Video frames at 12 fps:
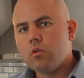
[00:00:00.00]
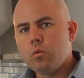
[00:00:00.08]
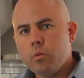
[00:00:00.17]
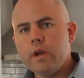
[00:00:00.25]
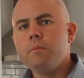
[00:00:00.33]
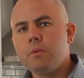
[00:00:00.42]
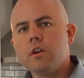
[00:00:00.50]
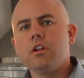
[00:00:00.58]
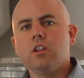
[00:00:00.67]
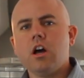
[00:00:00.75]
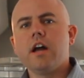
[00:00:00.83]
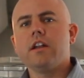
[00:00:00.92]
We put a
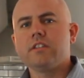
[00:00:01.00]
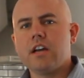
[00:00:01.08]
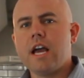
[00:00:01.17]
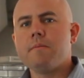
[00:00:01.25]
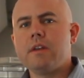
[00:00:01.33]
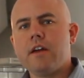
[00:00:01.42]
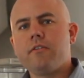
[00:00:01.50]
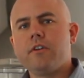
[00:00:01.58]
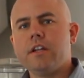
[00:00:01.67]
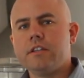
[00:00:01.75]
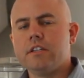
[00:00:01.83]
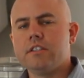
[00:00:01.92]
lot of time and effort
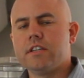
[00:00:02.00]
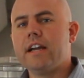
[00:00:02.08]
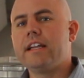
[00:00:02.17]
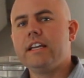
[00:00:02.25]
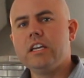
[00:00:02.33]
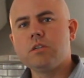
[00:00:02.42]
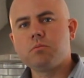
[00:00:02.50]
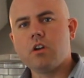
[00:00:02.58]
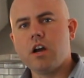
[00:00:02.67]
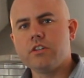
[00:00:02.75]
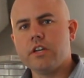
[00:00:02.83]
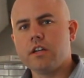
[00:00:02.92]
into designing each
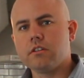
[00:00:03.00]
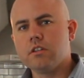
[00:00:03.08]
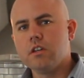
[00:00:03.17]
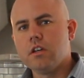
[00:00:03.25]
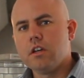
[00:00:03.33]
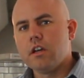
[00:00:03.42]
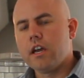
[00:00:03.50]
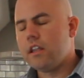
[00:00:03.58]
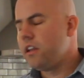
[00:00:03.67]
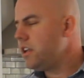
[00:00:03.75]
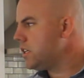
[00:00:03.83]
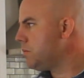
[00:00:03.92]
project. And
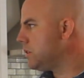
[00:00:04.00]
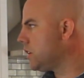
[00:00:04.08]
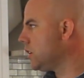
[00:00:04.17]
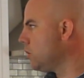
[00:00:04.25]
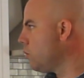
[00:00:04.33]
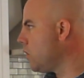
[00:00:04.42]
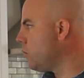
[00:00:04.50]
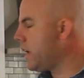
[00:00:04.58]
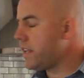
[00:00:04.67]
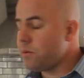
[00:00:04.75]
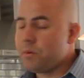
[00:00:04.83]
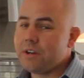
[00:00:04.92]
in this particular one, we
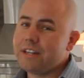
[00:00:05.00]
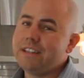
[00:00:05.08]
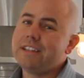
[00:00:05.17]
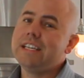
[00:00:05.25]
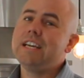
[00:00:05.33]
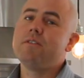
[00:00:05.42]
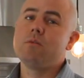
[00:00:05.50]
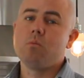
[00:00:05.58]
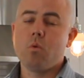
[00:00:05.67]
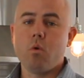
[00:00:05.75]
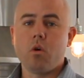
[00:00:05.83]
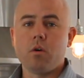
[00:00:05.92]
had to put
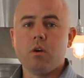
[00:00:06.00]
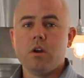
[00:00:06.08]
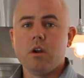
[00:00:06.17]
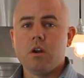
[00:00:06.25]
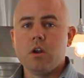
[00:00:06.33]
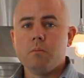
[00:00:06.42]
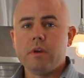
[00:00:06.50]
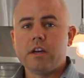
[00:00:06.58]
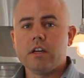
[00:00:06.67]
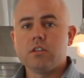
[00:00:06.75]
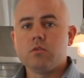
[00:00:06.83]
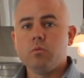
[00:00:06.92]
even more
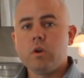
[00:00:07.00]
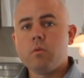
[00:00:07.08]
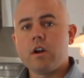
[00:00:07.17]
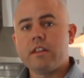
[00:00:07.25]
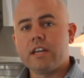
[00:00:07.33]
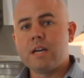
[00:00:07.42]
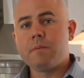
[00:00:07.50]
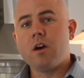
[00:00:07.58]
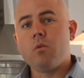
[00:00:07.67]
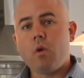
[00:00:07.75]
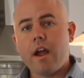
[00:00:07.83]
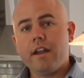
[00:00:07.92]
because we wanted to come
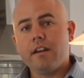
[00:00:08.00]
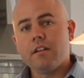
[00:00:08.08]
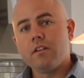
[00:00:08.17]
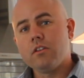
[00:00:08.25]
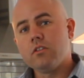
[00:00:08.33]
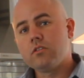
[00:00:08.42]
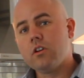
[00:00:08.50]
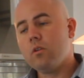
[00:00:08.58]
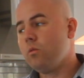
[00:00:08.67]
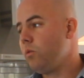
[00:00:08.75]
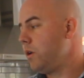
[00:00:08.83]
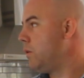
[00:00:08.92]
out right.
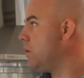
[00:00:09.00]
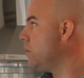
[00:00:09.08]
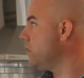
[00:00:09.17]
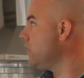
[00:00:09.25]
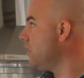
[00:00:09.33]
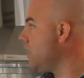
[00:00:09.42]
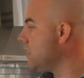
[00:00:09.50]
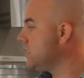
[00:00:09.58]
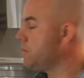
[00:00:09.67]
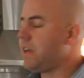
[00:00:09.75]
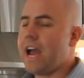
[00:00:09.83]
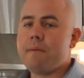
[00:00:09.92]
So we went with
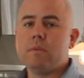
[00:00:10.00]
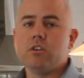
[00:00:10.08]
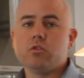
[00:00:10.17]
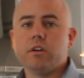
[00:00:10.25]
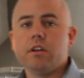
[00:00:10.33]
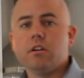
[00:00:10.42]
custom cabinetry.